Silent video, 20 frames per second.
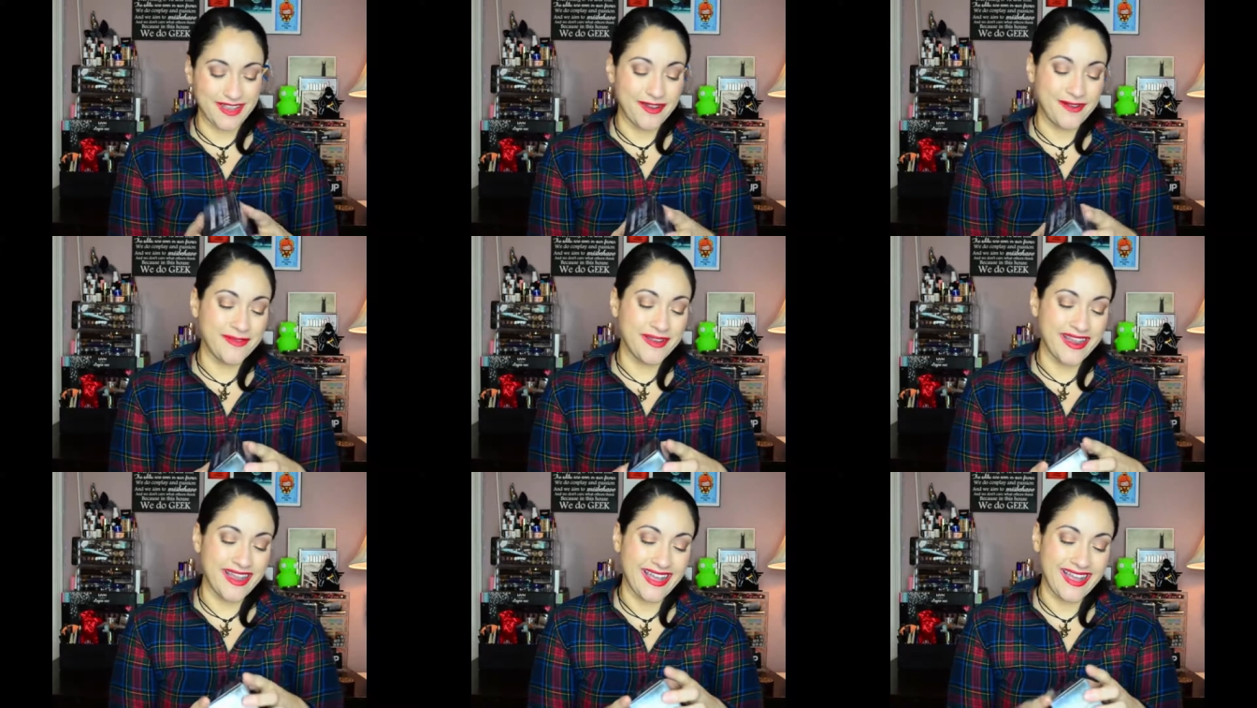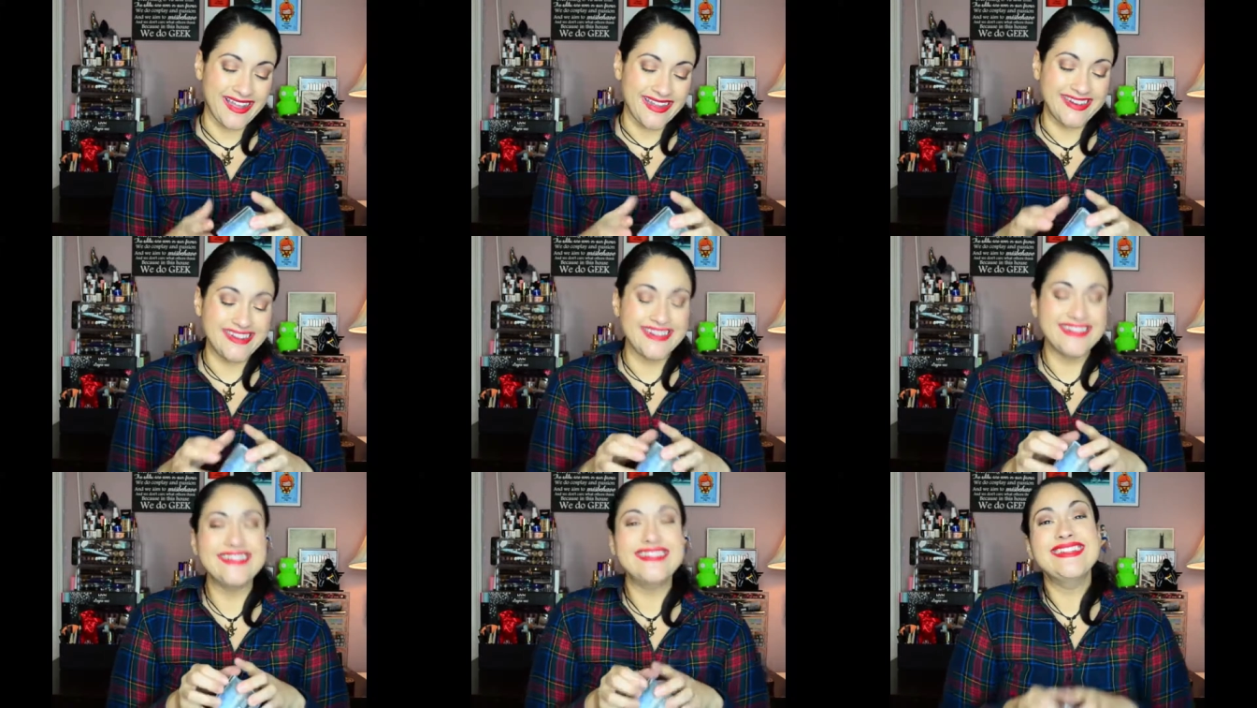Oh, my God.
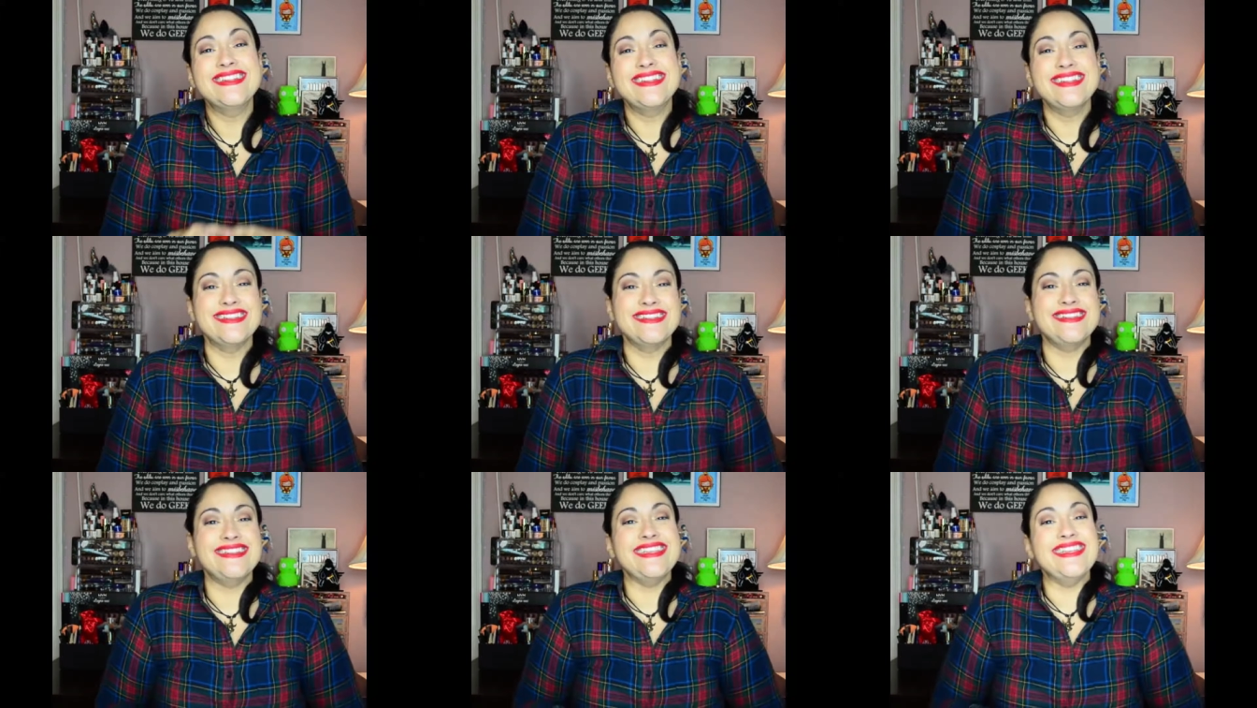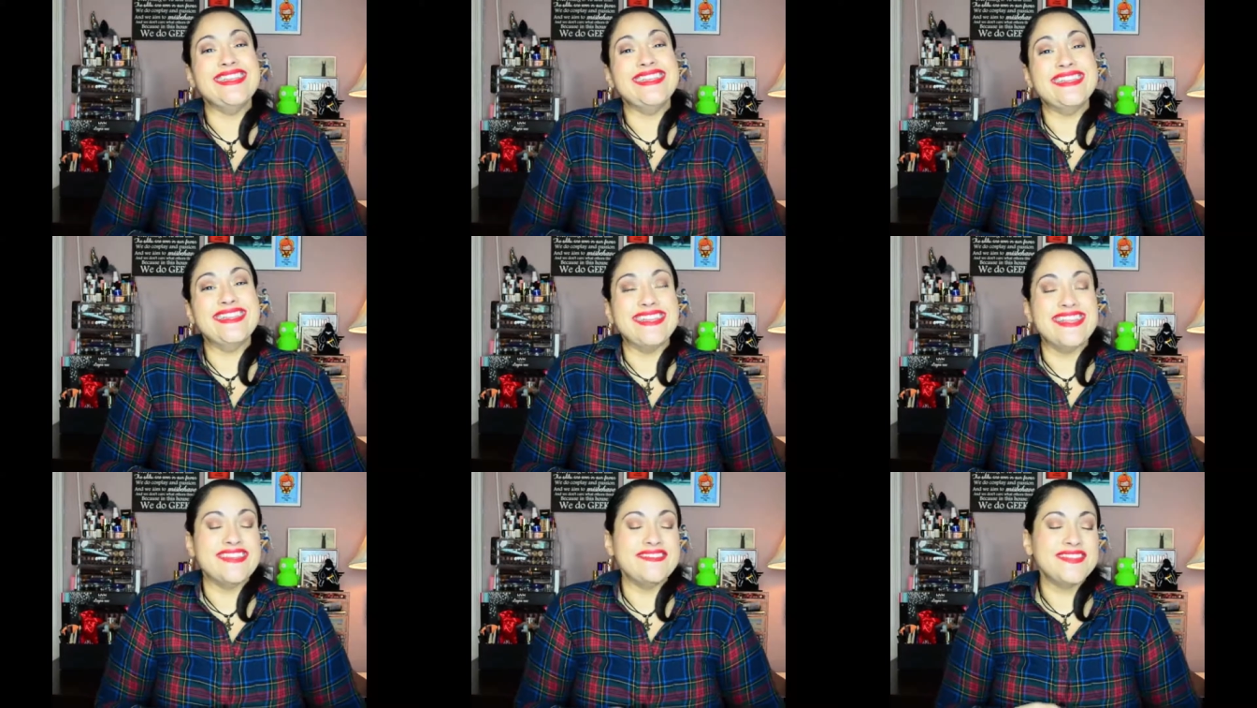
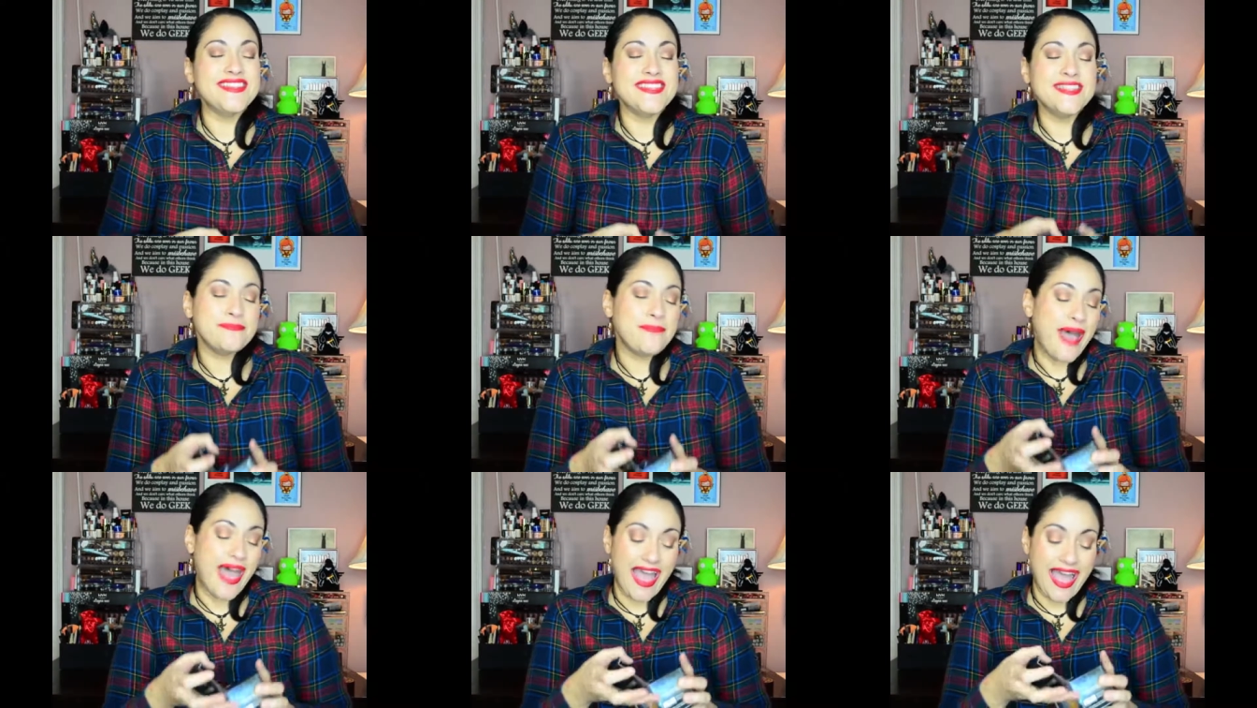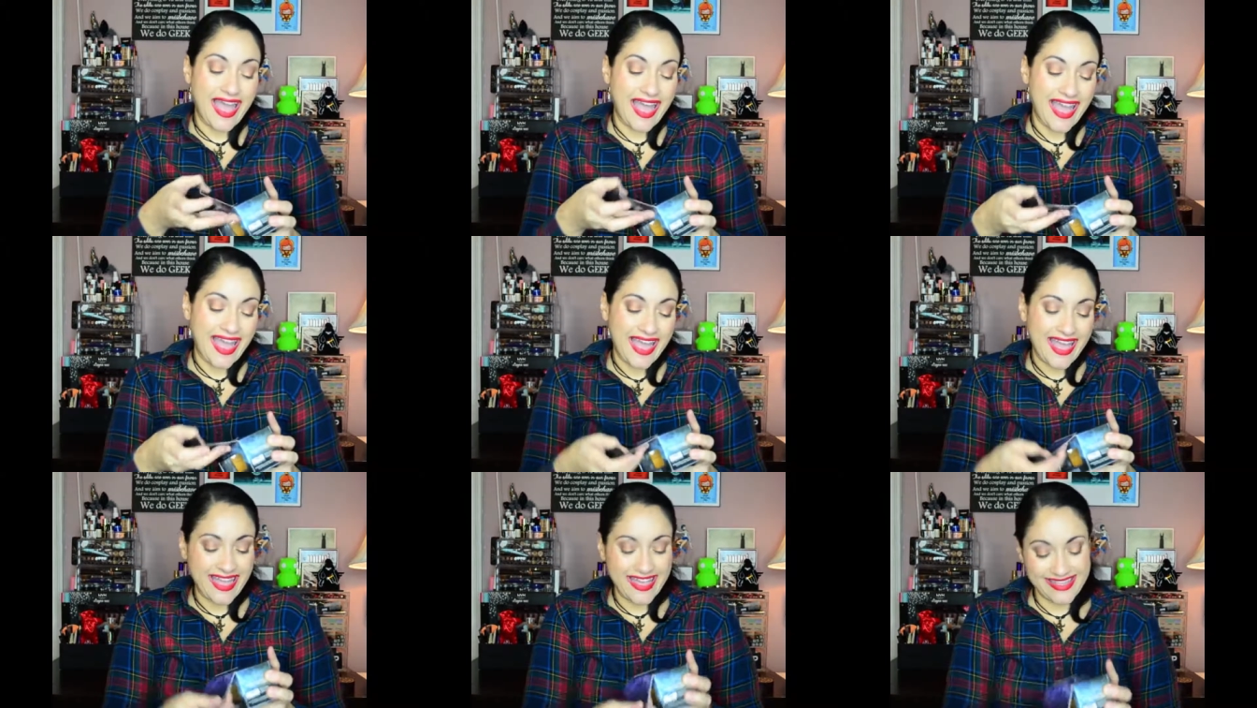Dean loves his
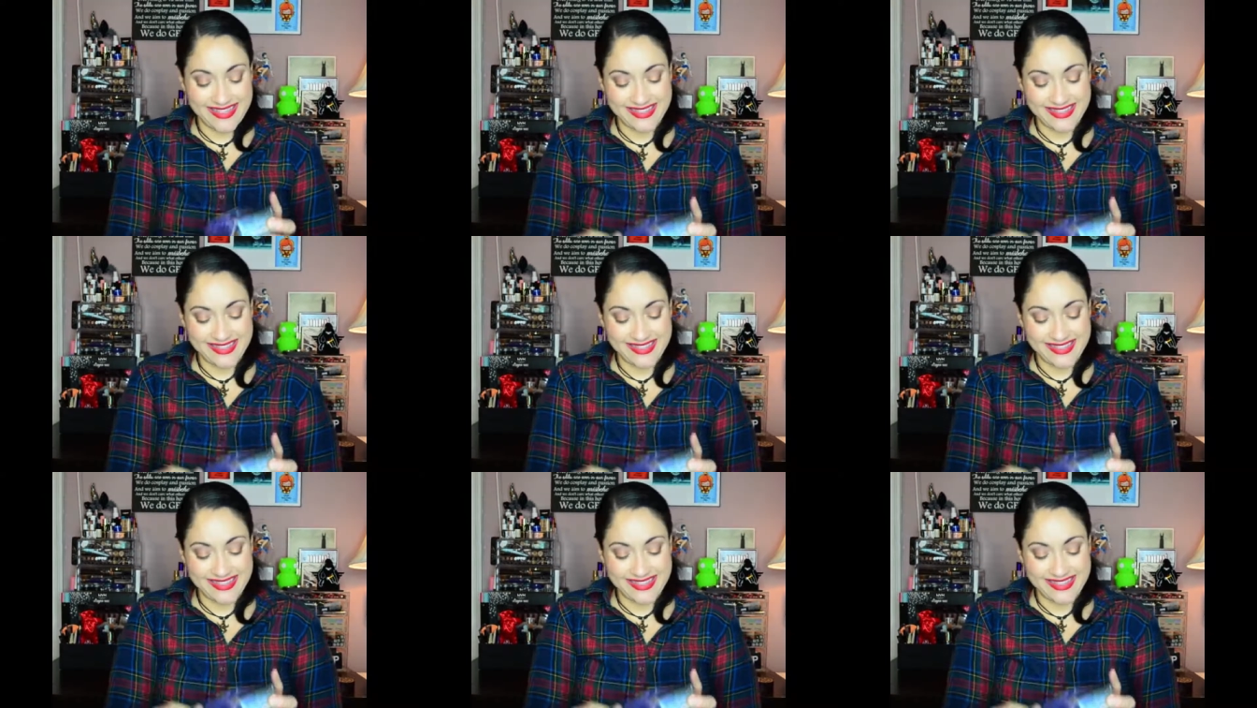pie.